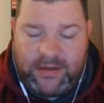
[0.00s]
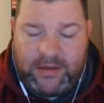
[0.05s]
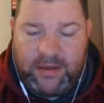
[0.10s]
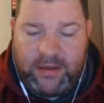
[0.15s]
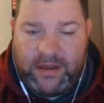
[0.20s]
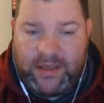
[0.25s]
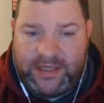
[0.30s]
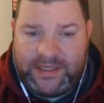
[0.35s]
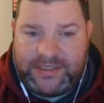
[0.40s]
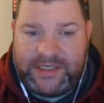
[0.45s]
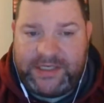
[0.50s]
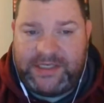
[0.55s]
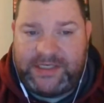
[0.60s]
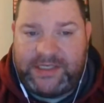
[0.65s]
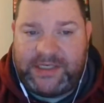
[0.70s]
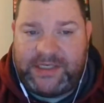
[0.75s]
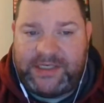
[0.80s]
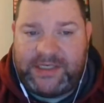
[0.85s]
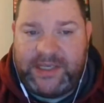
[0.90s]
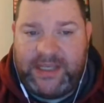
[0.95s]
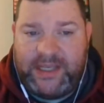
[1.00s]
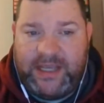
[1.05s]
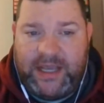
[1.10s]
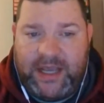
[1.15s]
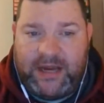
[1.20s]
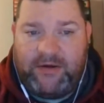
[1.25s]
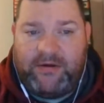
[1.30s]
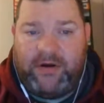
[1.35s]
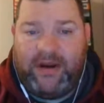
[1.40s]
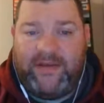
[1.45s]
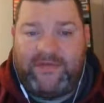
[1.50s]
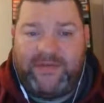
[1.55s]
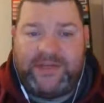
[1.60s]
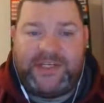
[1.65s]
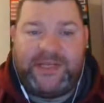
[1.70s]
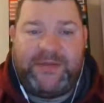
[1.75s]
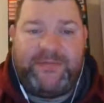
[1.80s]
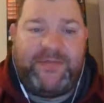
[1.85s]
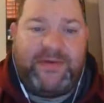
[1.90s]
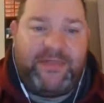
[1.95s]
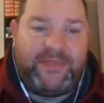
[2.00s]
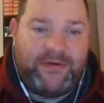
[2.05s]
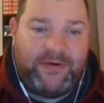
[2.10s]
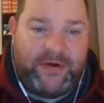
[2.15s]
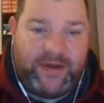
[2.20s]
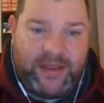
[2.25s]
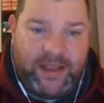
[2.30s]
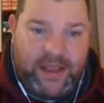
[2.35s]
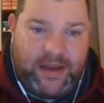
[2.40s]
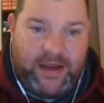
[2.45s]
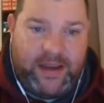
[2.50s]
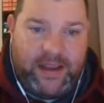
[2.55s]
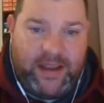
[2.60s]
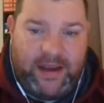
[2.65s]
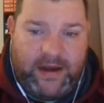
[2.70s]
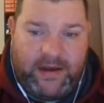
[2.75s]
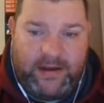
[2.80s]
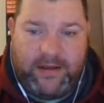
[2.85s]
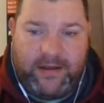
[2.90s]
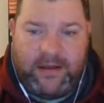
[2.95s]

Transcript: the SD60. I don't have the GP38 yet.